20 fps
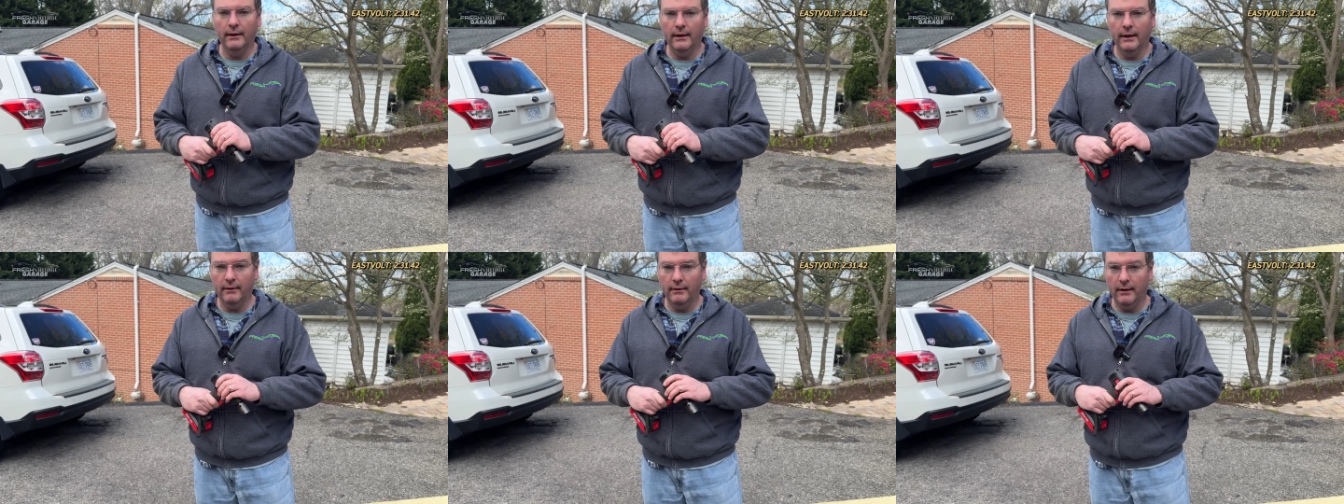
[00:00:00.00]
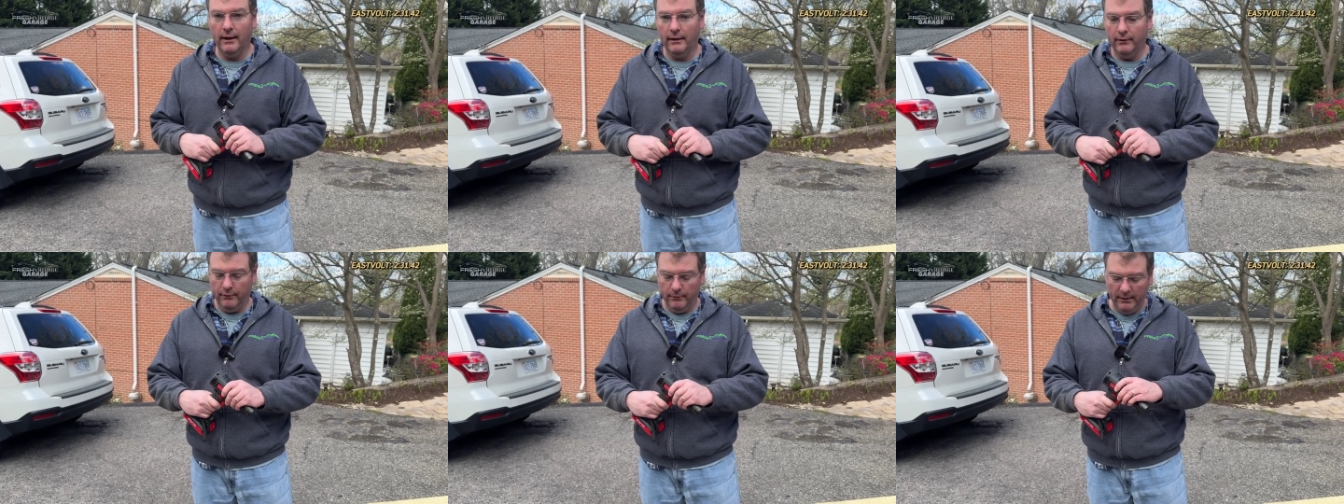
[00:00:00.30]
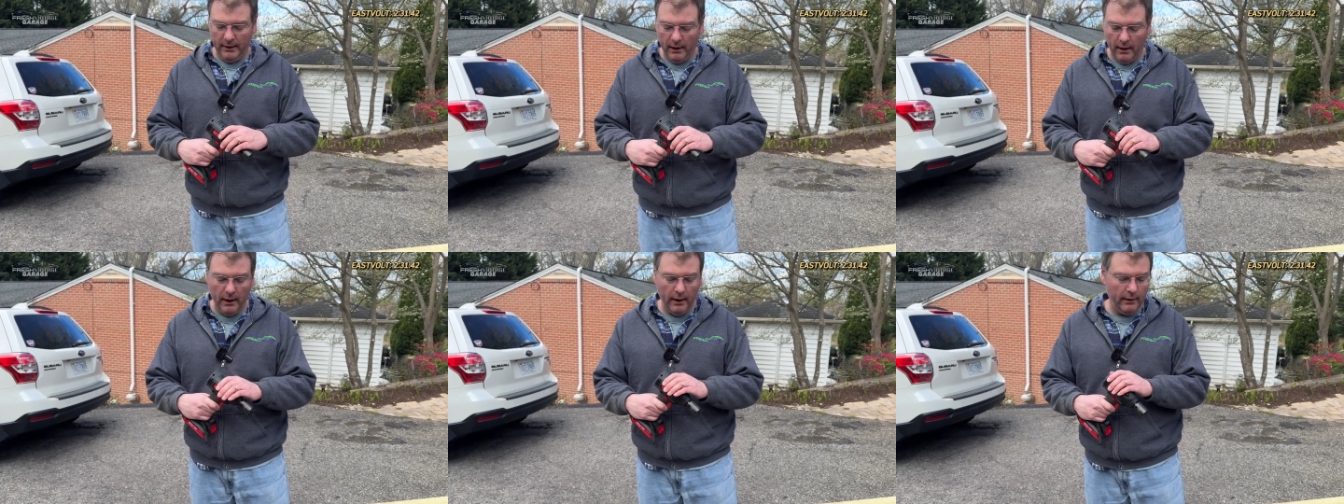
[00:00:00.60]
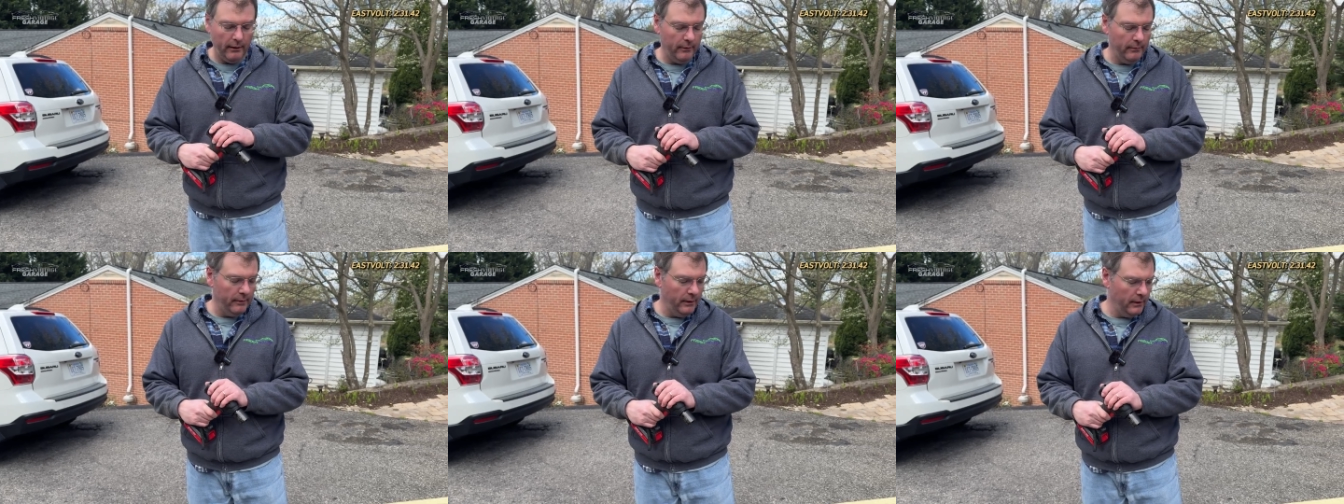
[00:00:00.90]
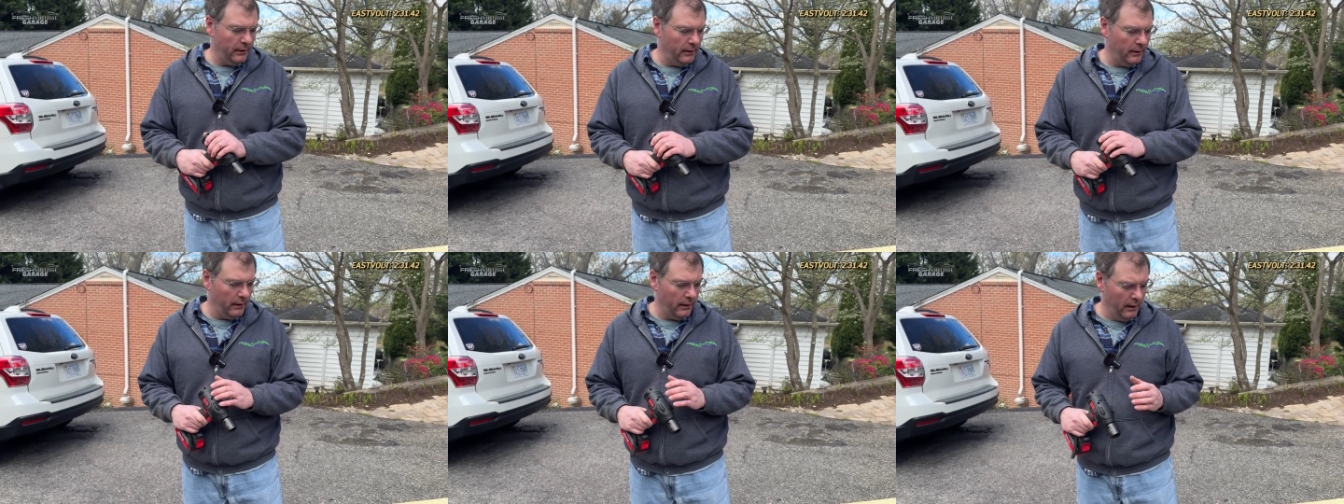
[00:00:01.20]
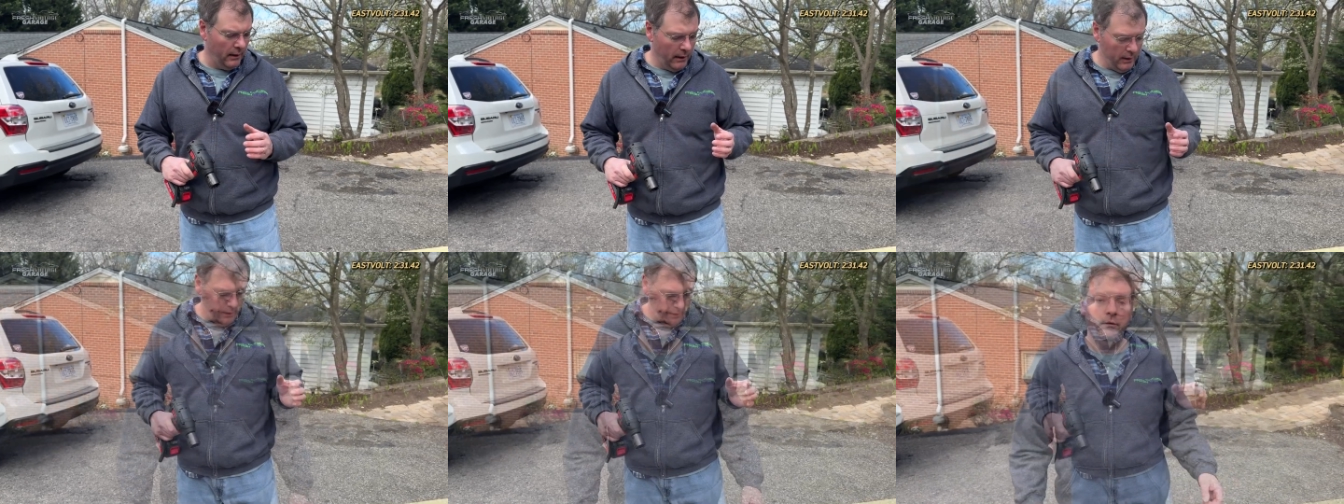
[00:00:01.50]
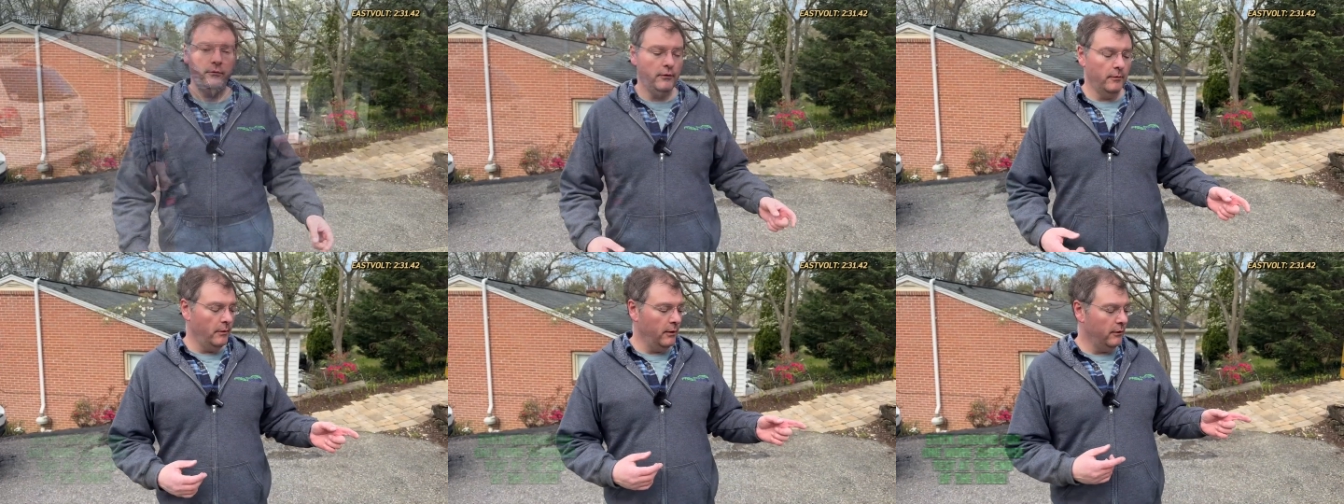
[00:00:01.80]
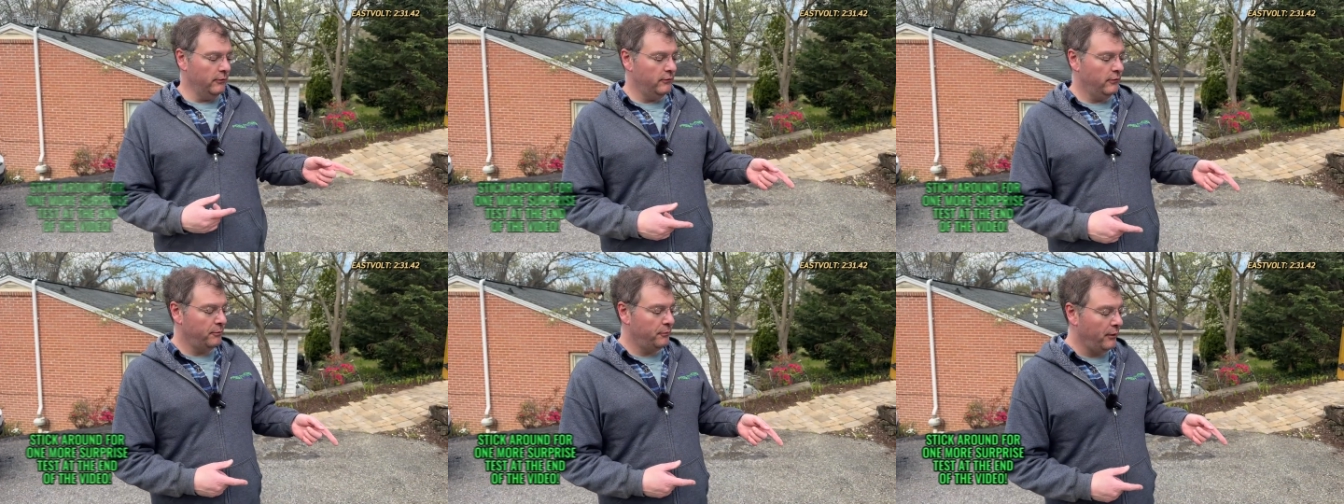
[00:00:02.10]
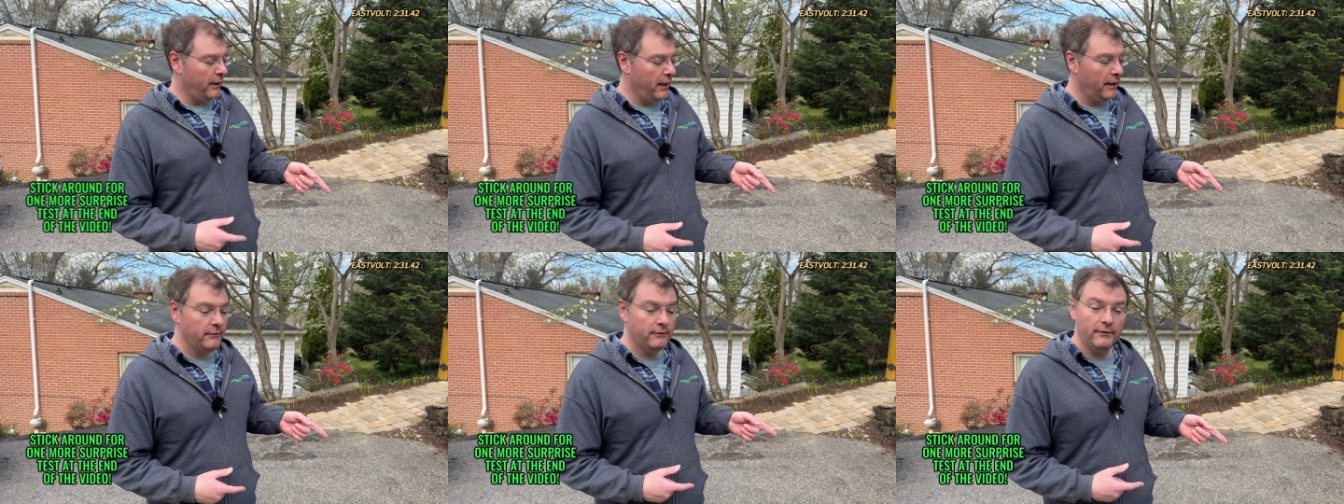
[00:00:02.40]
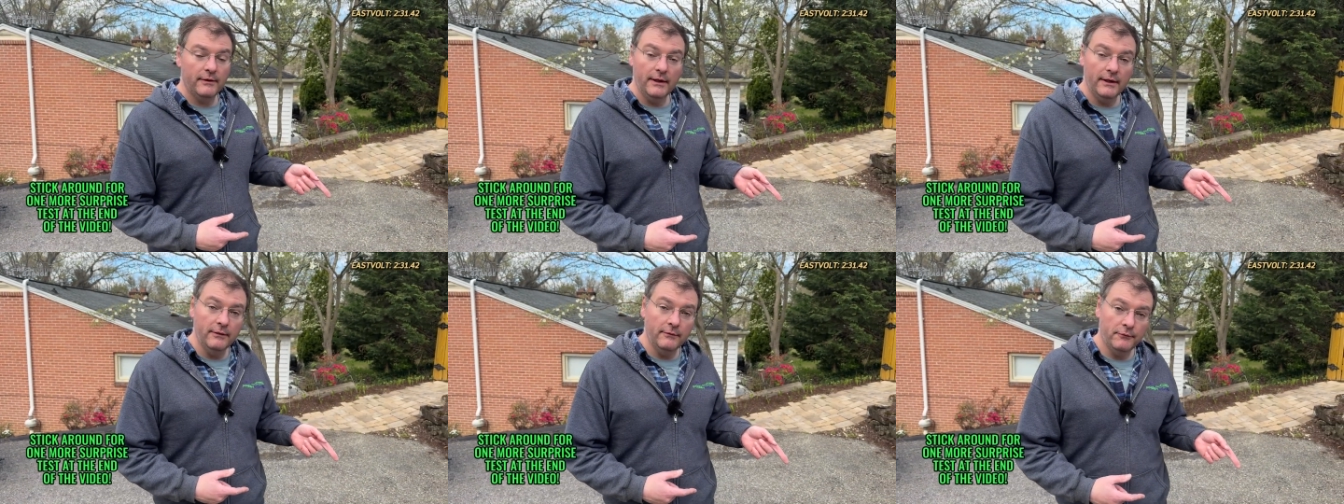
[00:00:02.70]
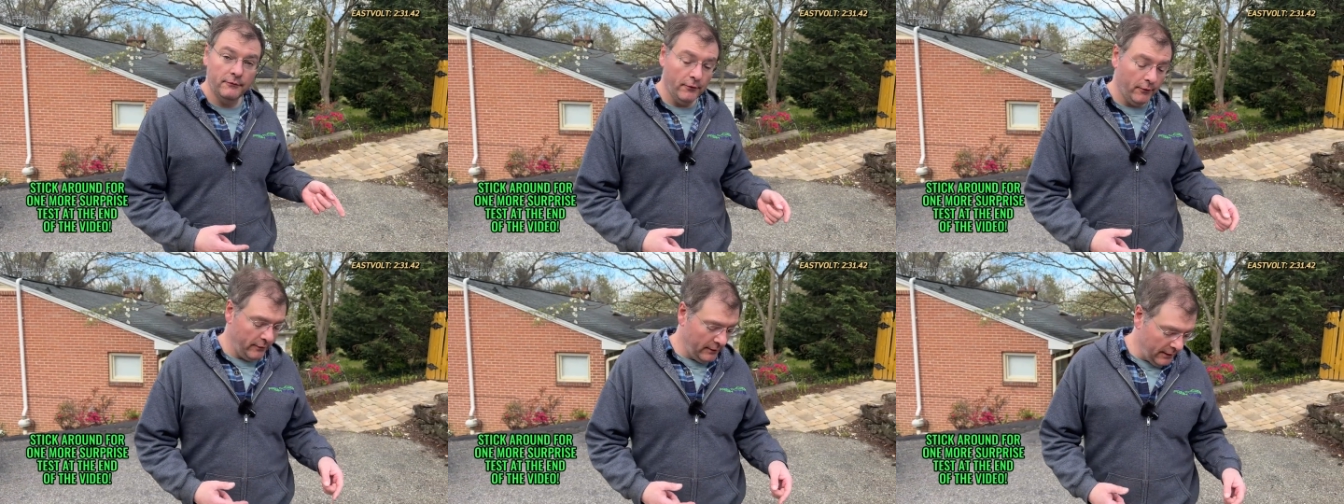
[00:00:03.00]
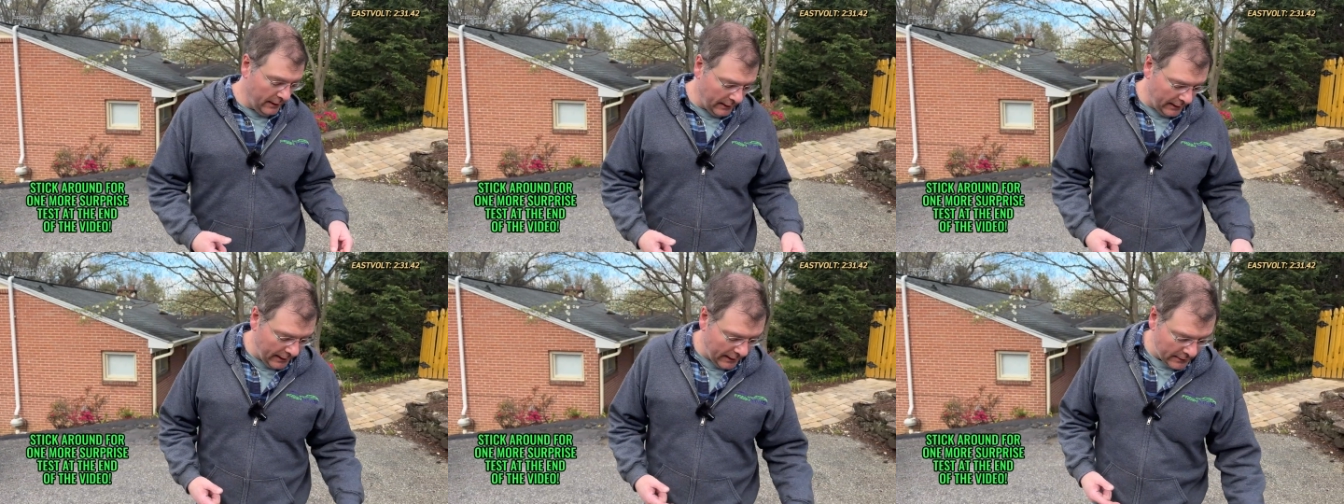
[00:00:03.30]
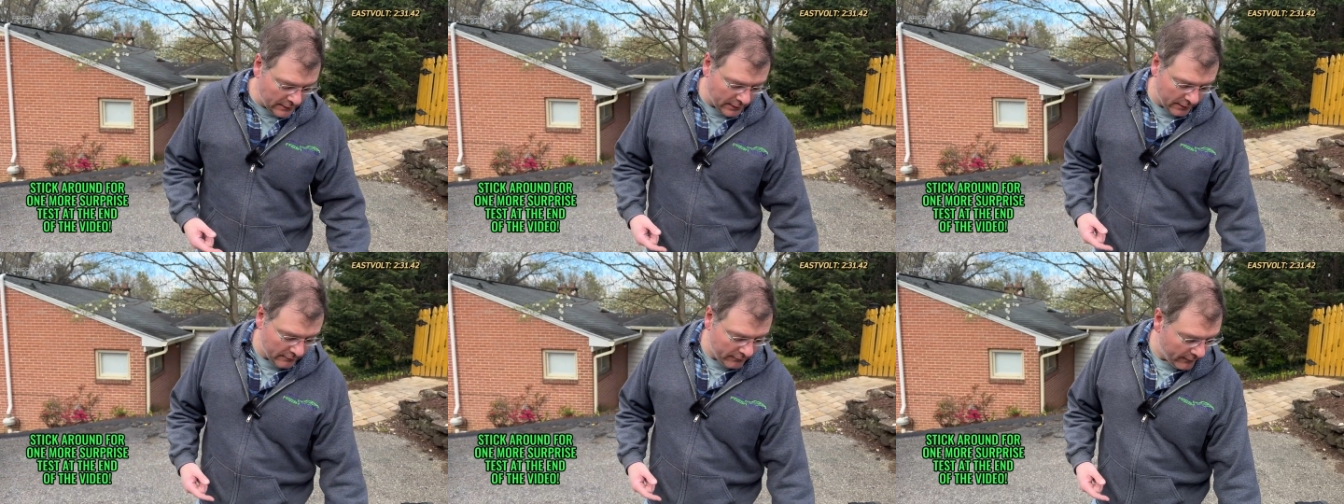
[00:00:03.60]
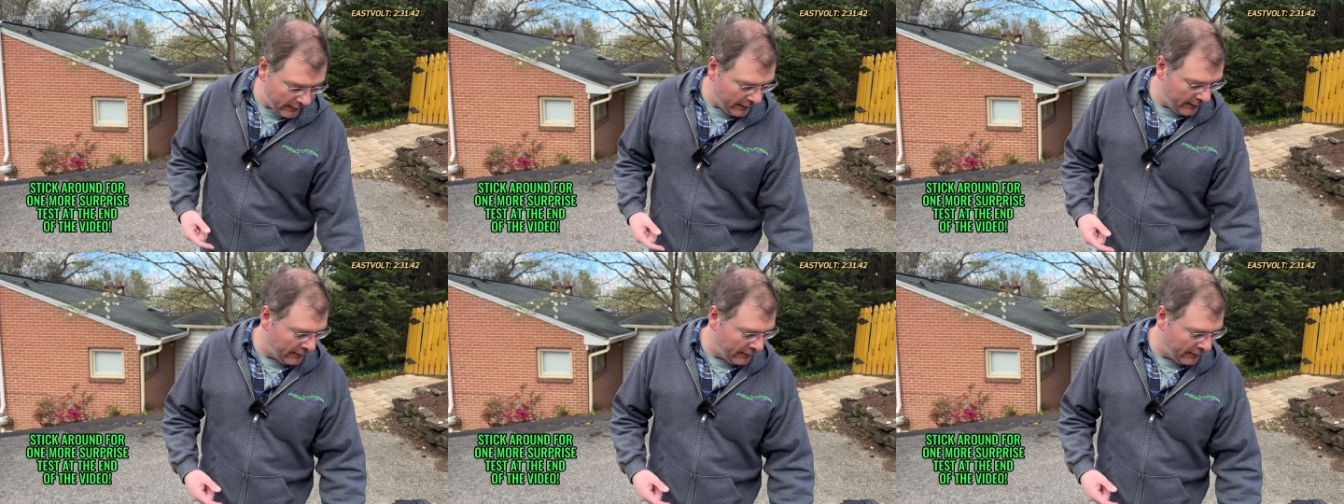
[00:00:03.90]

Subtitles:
I thought it would be hotter, but so I'm a little surprised the Eastvolt didn't catch on fire,